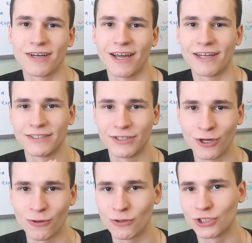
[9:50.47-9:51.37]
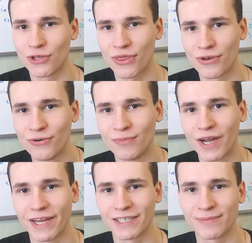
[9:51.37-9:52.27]
and knowledge through
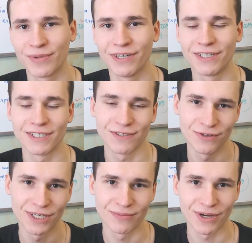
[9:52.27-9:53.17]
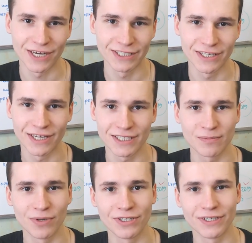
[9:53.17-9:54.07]
my experience via my
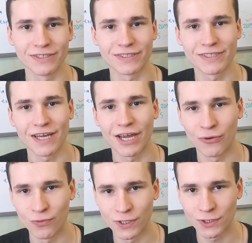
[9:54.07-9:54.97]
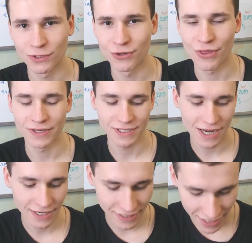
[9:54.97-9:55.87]
experience. I want to do this
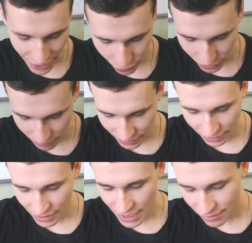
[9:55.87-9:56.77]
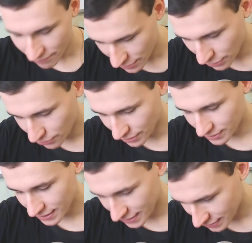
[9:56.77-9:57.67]
and I will be
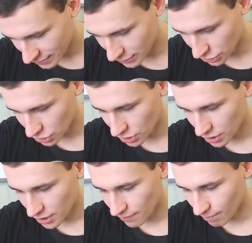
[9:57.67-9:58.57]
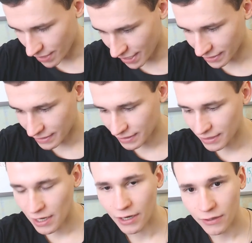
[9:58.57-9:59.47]
fluent English man
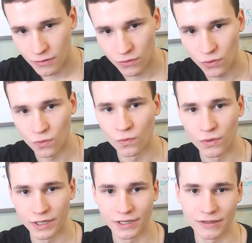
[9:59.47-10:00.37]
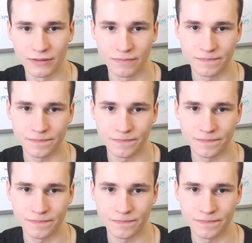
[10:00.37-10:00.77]
who will